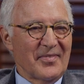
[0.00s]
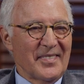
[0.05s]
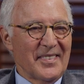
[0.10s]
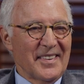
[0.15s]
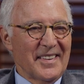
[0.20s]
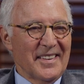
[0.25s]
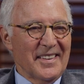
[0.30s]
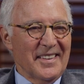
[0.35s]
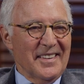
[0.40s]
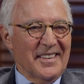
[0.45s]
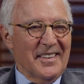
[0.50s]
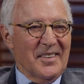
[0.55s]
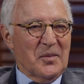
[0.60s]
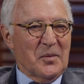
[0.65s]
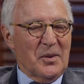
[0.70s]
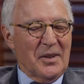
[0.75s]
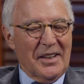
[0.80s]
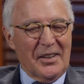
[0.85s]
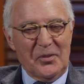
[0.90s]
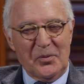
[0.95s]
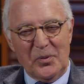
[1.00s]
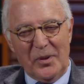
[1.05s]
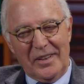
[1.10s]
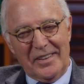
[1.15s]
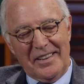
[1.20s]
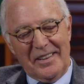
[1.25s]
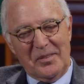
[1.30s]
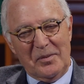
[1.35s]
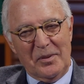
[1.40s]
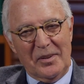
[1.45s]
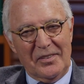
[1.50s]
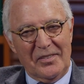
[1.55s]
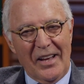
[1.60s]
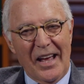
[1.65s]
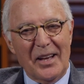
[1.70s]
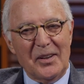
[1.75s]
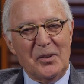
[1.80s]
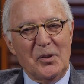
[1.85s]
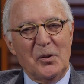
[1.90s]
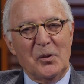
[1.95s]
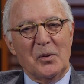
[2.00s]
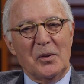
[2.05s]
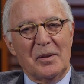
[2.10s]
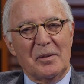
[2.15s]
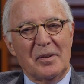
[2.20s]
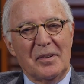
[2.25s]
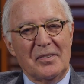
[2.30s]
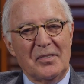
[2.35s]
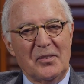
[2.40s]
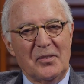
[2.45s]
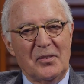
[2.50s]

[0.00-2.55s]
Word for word: to put so many in. Well, that's right. how do you uh,